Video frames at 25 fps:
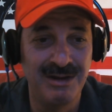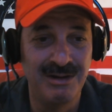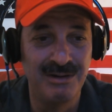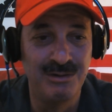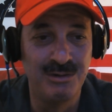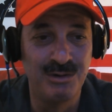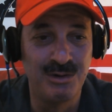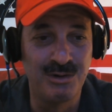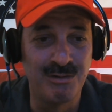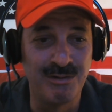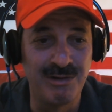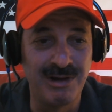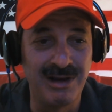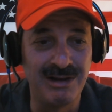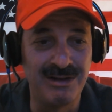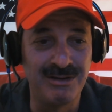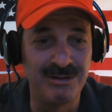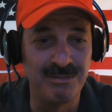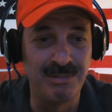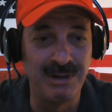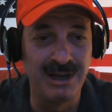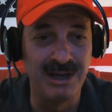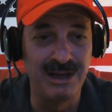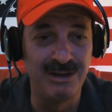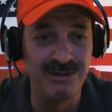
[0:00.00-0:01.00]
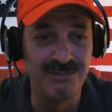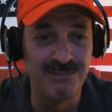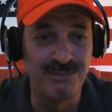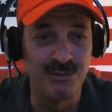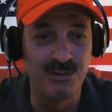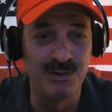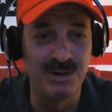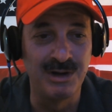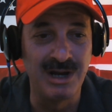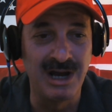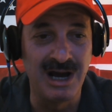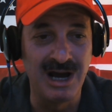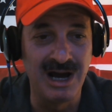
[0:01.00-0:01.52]
to create space
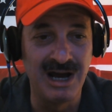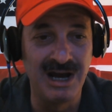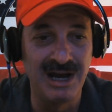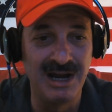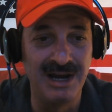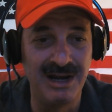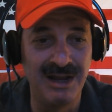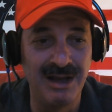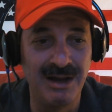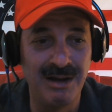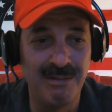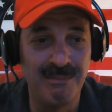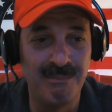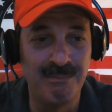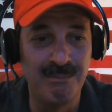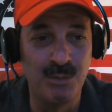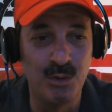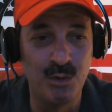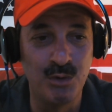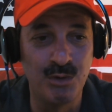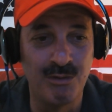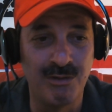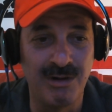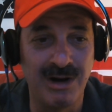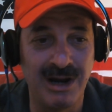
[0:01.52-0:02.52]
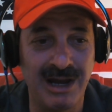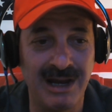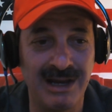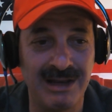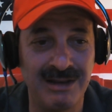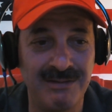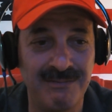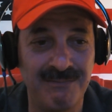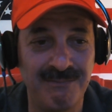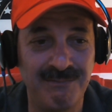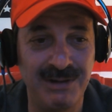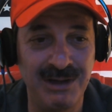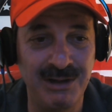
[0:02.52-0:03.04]
for
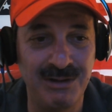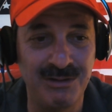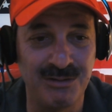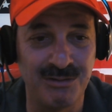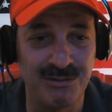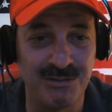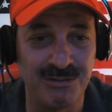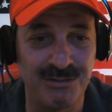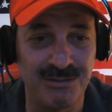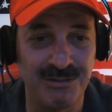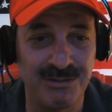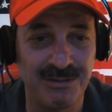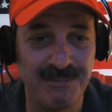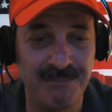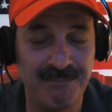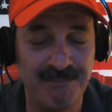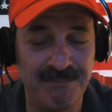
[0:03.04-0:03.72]
non-motorized features.